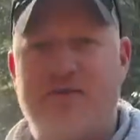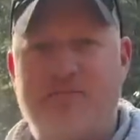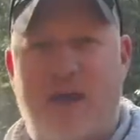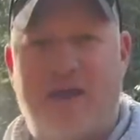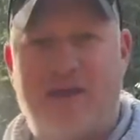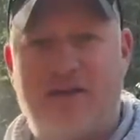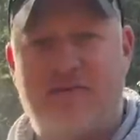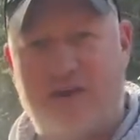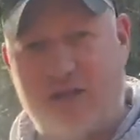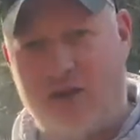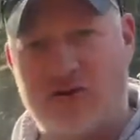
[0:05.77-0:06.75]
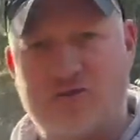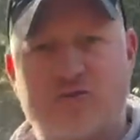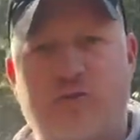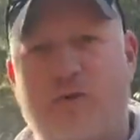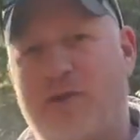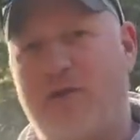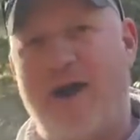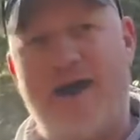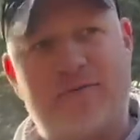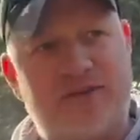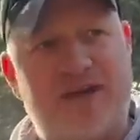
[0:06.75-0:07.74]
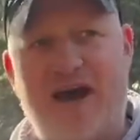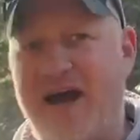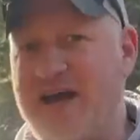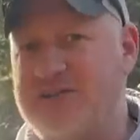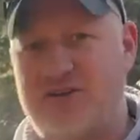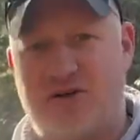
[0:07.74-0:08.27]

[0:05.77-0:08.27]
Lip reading: making videos where we go out with the guys